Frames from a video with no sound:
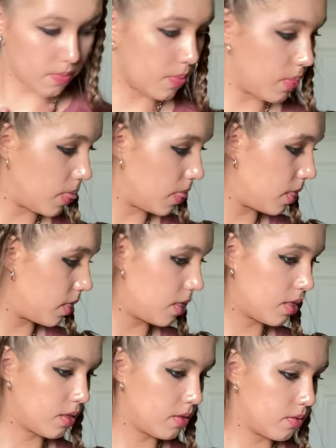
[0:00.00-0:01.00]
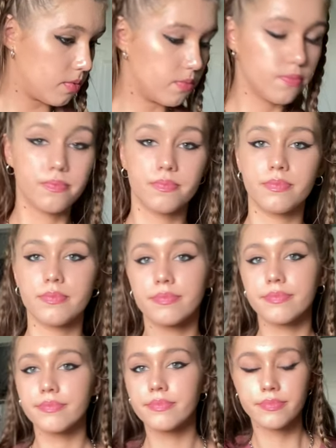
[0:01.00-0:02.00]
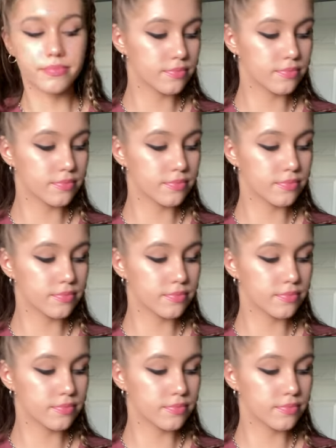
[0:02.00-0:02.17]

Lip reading: No one is speaking in this clip.